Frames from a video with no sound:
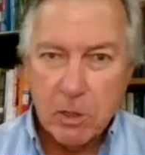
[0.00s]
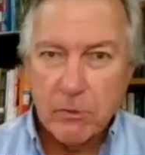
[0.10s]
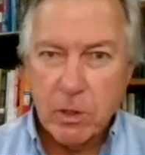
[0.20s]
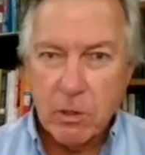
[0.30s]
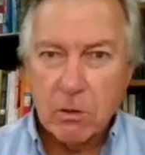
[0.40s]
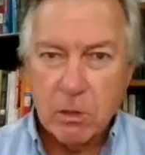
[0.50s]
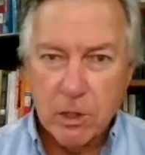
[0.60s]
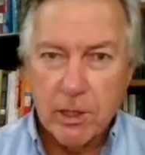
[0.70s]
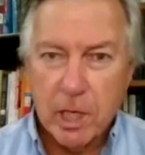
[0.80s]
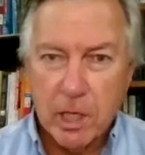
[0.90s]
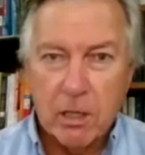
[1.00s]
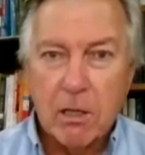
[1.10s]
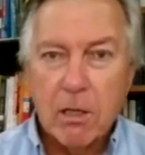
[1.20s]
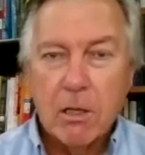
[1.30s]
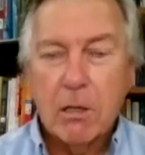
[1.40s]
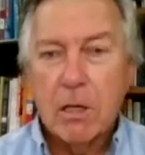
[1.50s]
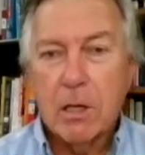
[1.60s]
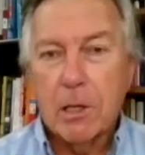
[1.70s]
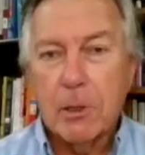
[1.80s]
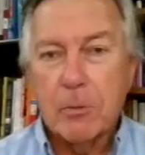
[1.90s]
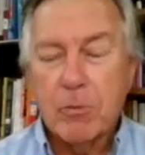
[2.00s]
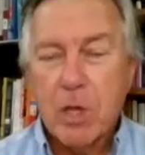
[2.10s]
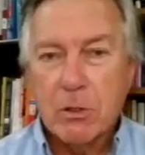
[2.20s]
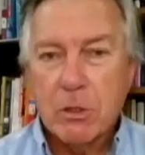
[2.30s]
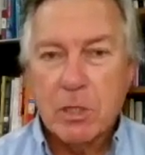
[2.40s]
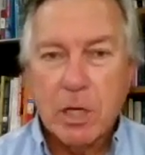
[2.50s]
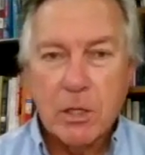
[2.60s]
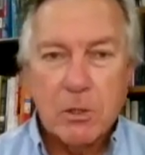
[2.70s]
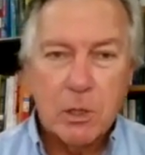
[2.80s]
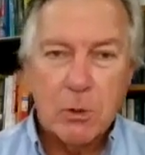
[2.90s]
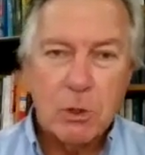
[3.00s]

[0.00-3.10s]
of your learning exercise.